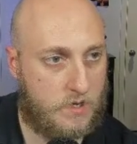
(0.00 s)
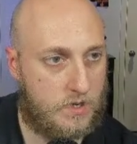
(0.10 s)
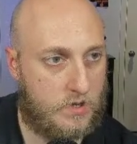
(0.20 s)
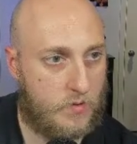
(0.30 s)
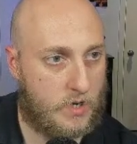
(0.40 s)

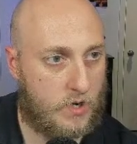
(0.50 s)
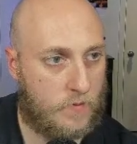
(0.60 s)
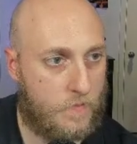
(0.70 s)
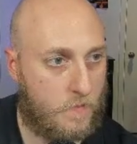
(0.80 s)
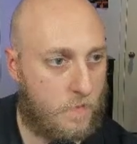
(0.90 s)
oh, there we go.
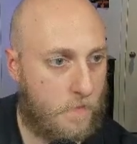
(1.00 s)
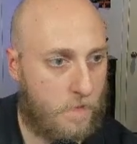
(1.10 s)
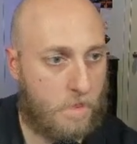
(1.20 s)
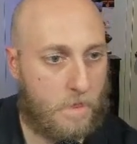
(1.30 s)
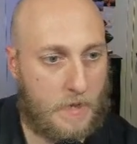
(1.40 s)

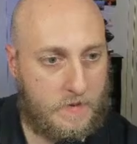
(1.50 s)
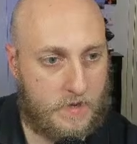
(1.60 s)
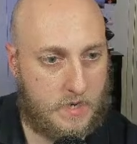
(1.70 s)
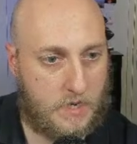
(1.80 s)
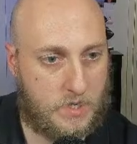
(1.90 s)
I think
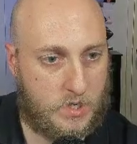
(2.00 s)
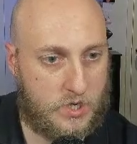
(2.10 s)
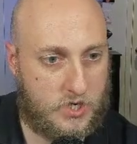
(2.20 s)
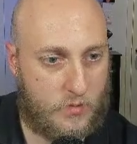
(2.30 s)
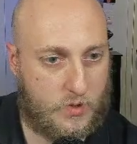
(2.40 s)
it has an
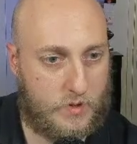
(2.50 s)
issue with